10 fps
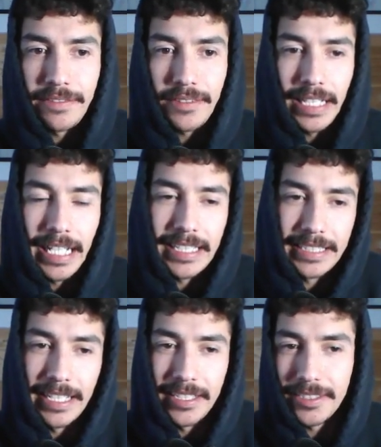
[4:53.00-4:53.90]

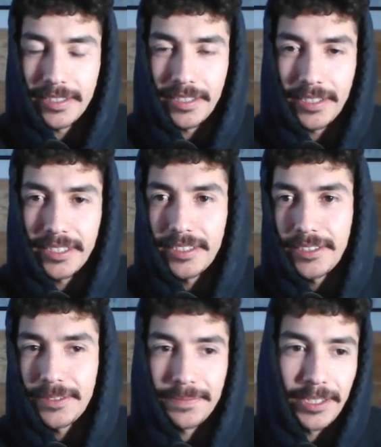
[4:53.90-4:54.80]
Yeah,
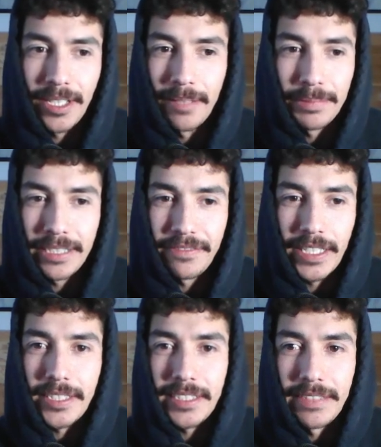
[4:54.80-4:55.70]
her on play effect
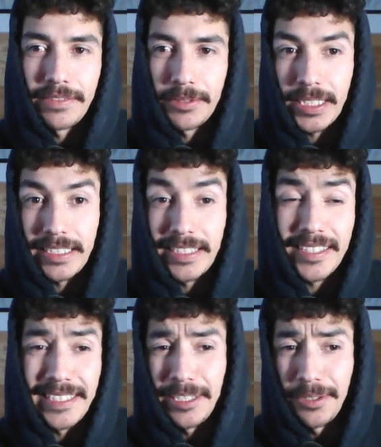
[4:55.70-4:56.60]
doesn't even work. This is
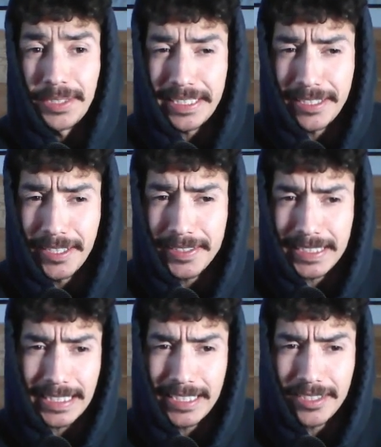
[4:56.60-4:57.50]
the only card that's
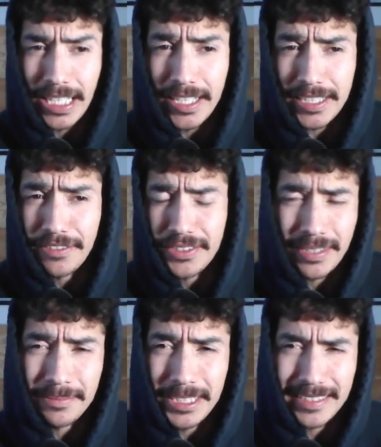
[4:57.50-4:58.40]
leader locked for
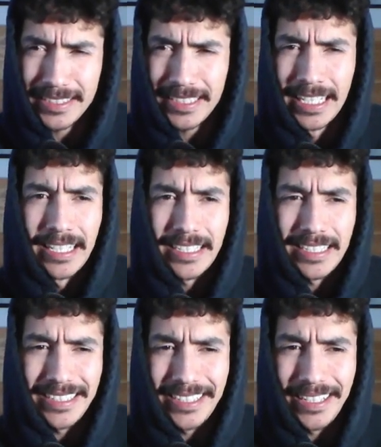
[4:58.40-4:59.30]
some reason.
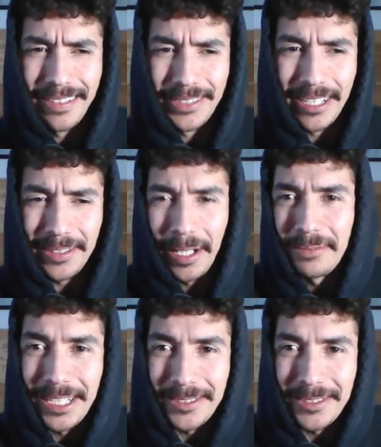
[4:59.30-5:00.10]
I'm not